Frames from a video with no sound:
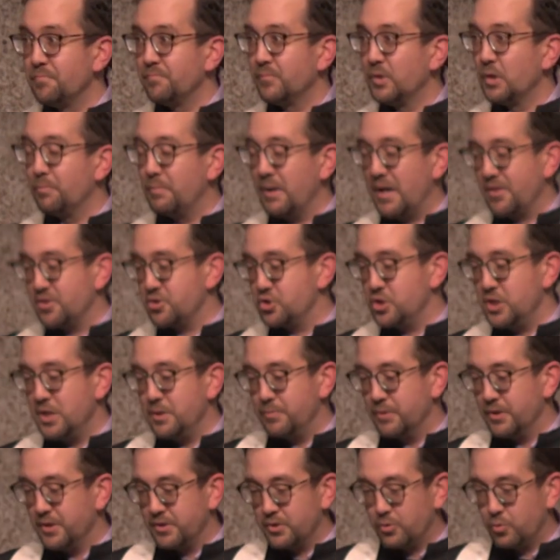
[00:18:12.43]
Bathsheba,
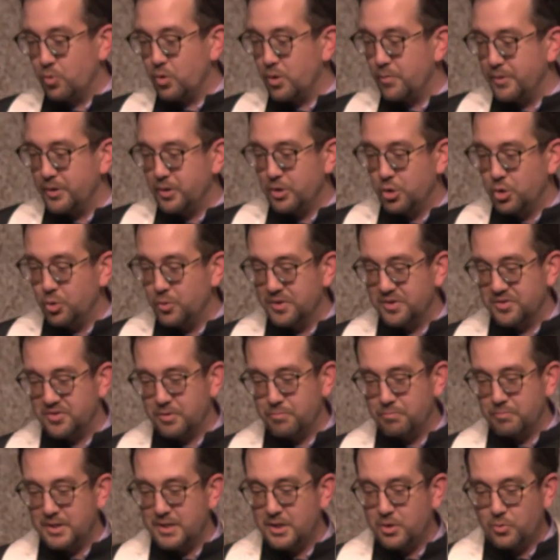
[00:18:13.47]
the woman who is in
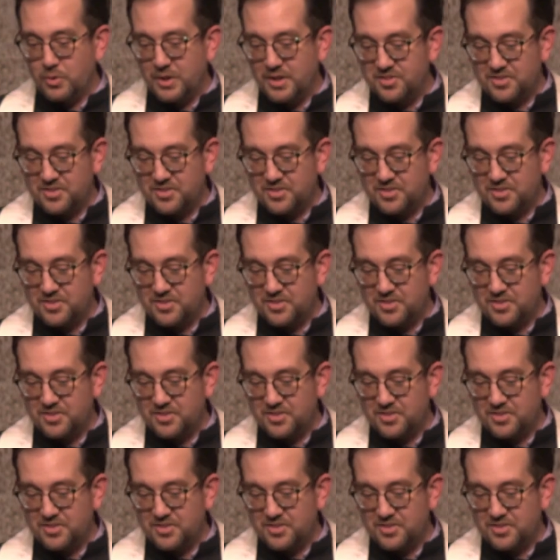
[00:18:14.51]
many ways